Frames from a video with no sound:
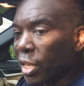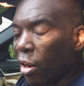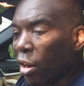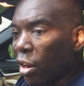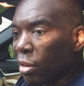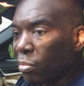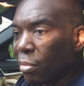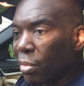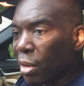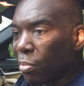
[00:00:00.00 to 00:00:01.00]
it
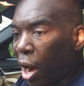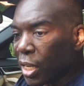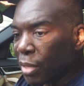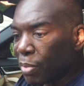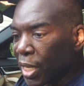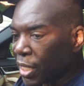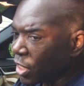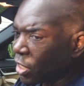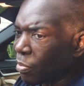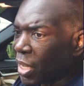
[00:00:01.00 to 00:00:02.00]
on Marketplace.
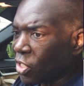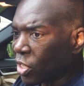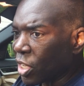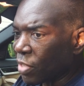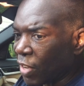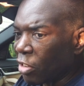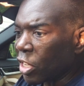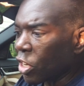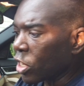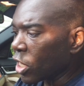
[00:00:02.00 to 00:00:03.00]
I should have mentioned this
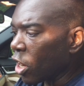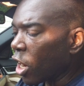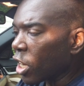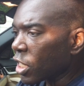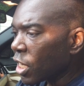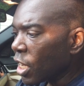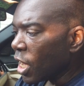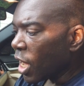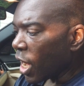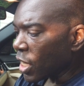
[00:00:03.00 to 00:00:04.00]
very early on.
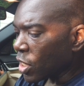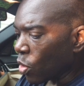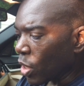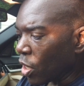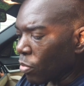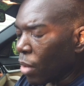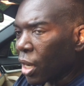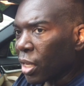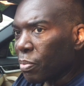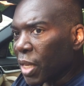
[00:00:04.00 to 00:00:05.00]
I saw it on
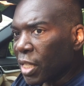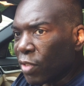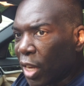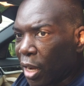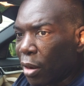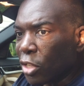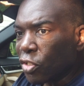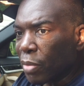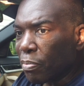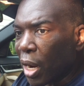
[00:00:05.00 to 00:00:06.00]
Marketplace for like
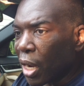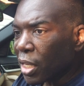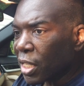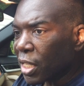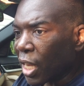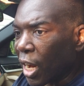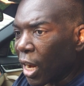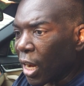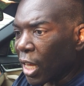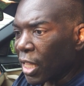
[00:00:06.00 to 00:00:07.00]

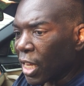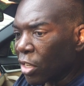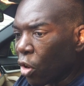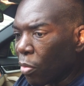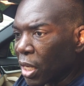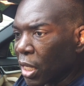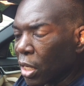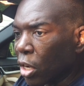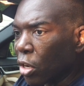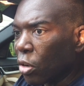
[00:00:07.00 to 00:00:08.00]
$100. They normally
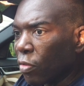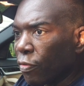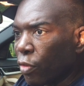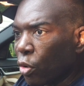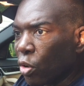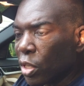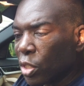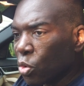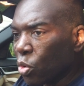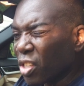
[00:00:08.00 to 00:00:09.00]
go for
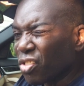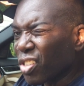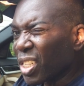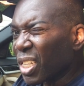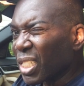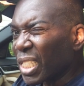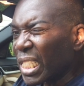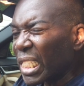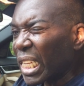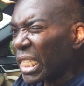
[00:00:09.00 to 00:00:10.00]

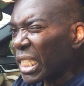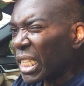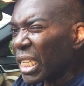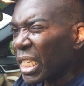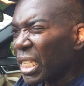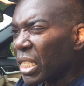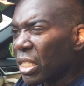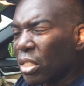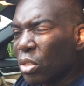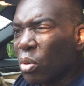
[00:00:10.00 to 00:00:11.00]
$260
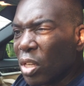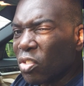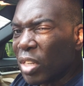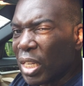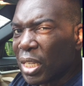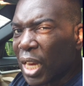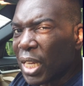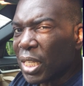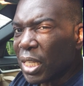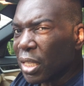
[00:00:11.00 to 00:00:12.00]
to
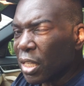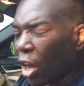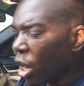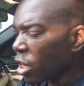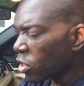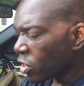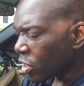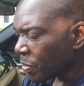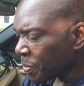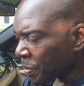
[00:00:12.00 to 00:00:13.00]

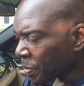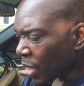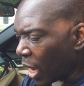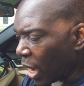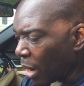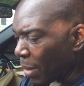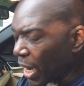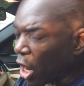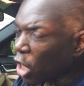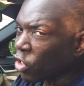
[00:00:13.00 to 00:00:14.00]
$290.
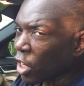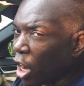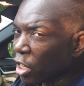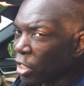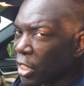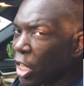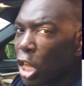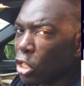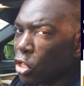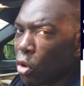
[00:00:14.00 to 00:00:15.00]
At $100,
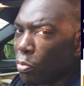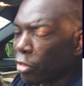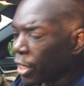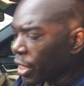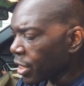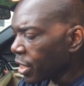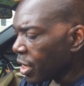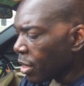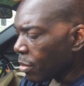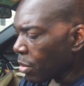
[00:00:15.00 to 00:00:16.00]
no brainer.
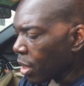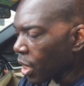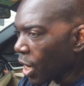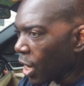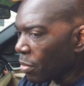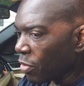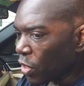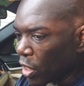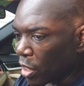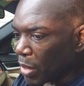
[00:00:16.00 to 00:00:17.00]
But if
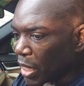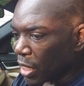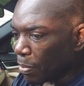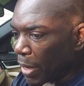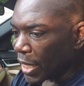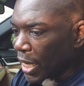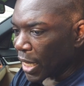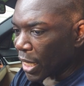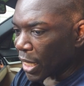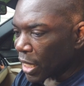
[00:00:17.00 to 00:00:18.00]
you're gonna be
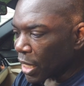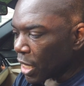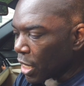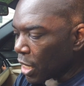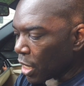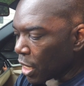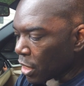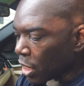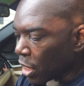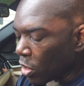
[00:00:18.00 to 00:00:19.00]
spending,
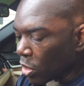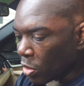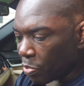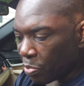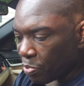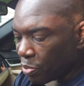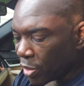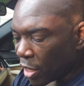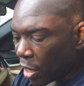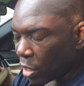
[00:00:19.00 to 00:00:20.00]
you know,
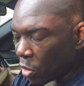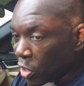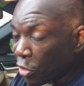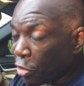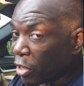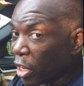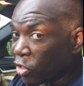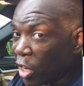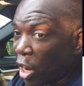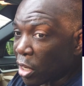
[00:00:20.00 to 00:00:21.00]
close to
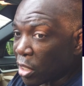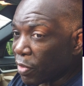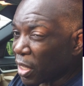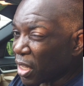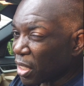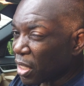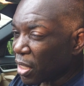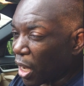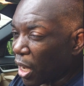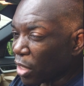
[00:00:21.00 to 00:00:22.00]
$300 for
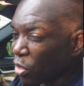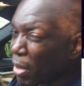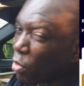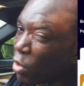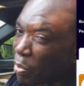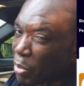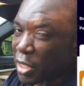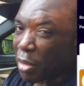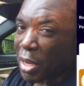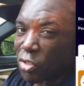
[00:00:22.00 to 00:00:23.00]
this, you may want to put
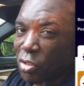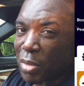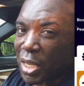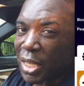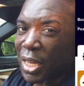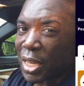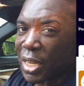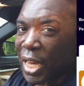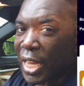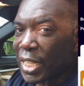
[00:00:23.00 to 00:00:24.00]
some extra money
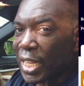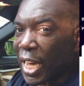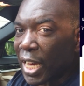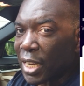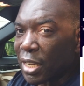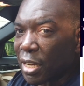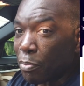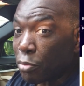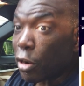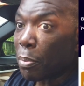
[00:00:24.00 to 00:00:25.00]
in and get a
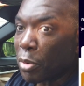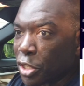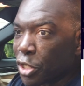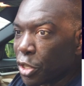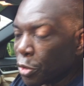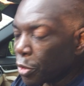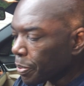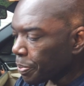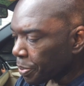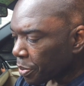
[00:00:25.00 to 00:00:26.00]
proper tune.